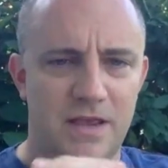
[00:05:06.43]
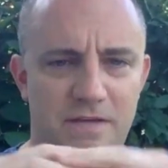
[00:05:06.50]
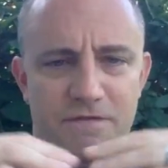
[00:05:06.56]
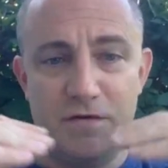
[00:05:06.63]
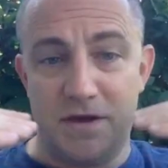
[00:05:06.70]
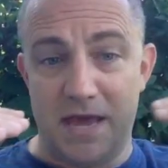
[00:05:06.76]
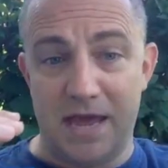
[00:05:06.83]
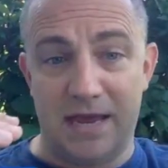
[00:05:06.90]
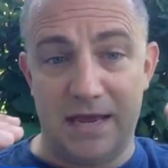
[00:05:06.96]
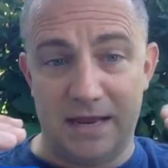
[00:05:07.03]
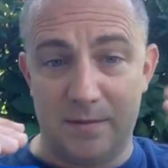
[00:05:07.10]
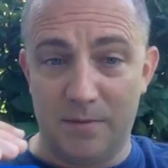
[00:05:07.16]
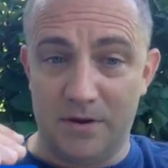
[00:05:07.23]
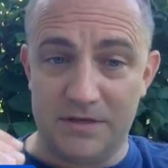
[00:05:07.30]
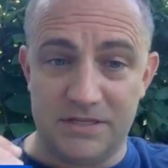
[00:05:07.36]
If you can't get
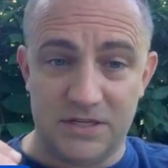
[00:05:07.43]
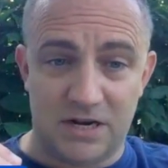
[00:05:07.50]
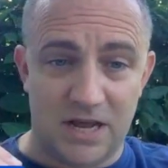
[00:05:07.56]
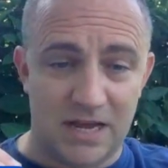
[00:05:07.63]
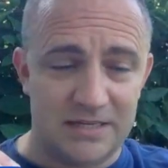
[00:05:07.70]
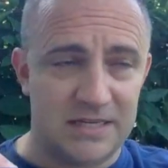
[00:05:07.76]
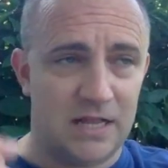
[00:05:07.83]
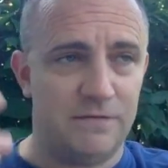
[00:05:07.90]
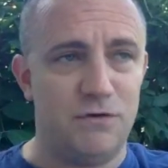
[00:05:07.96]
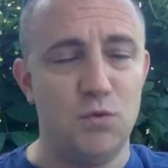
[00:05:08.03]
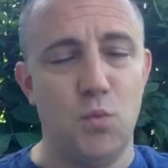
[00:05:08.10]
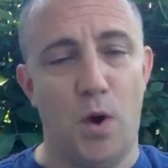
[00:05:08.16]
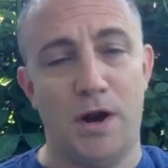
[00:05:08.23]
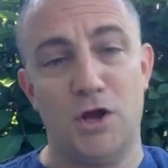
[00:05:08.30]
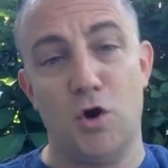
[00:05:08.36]
him because he's on the high salary, if
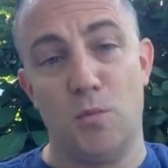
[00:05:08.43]
you want